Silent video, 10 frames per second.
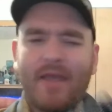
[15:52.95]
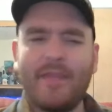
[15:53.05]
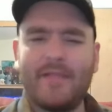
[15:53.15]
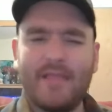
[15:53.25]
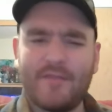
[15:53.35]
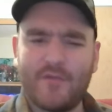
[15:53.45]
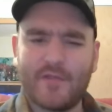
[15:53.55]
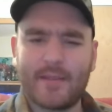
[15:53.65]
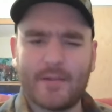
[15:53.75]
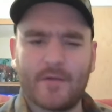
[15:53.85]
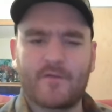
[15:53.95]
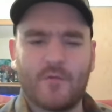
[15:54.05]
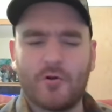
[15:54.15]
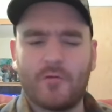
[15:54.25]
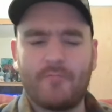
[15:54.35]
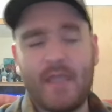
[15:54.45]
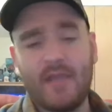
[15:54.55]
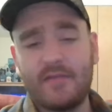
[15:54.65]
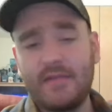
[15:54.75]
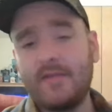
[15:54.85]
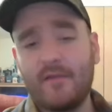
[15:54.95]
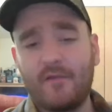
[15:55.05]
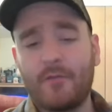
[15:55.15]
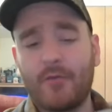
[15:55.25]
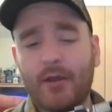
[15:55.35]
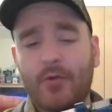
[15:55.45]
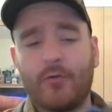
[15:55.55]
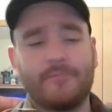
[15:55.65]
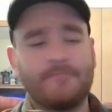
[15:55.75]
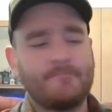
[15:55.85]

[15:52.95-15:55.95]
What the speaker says: the Elite if you think it looks cool. And it does look pretty cool.